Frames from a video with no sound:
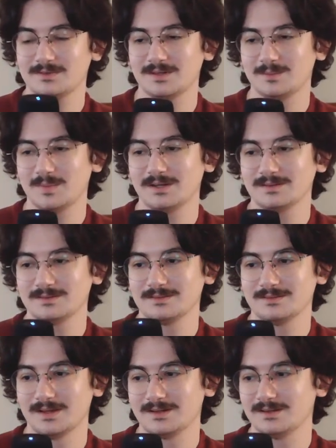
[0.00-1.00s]
really make
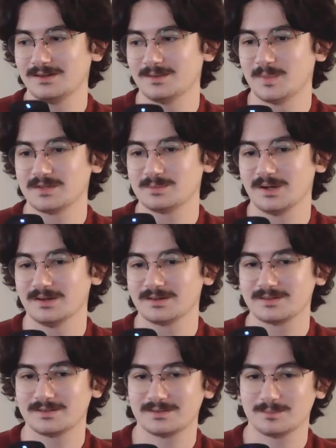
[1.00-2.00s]
like, the best
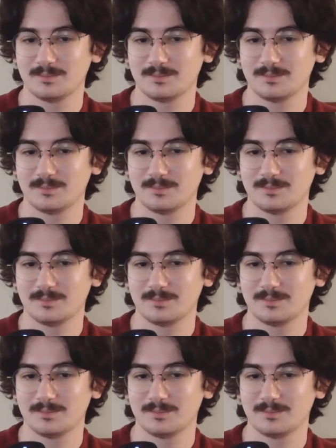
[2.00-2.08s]
products,